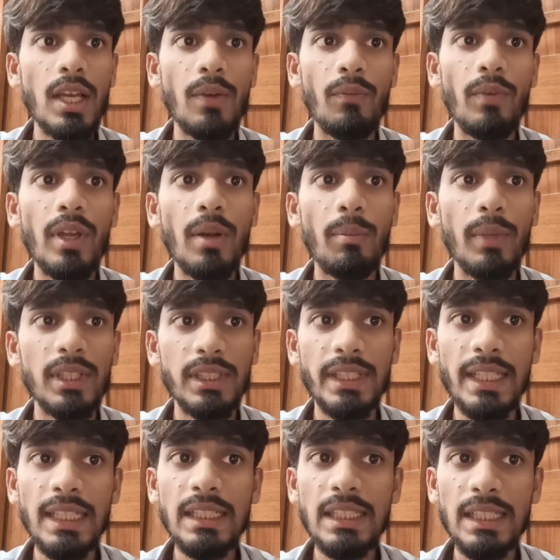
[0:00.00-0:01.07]
where a
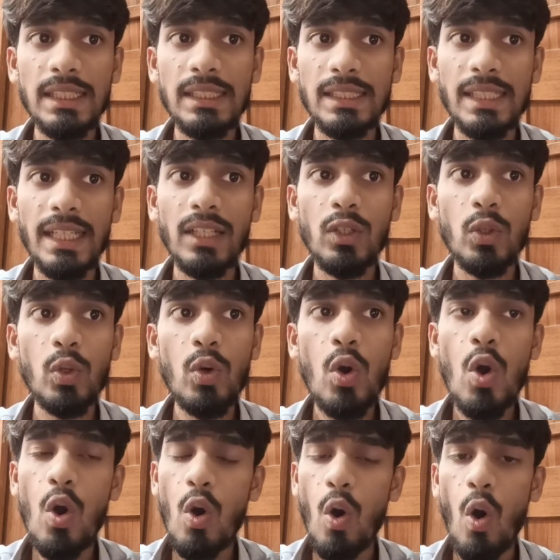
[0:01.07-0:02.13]
message is sent to
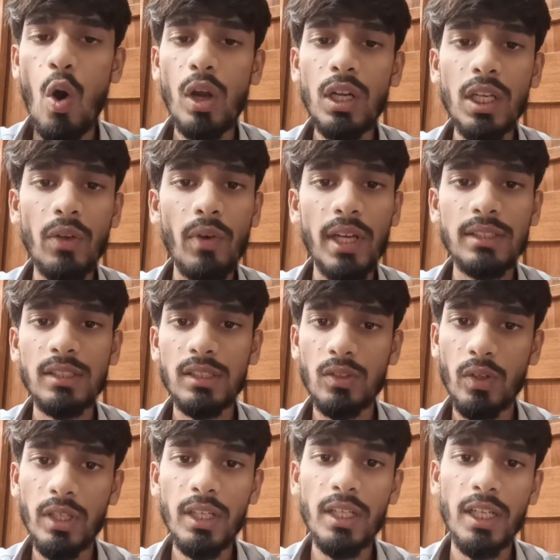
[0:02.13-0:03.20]
all devices
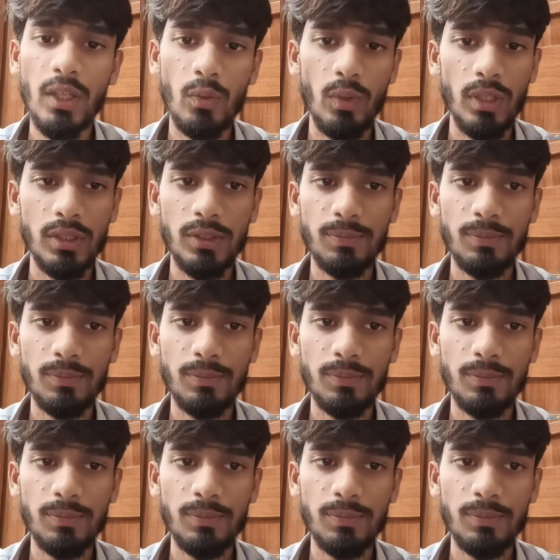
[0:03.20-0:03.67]
on a network.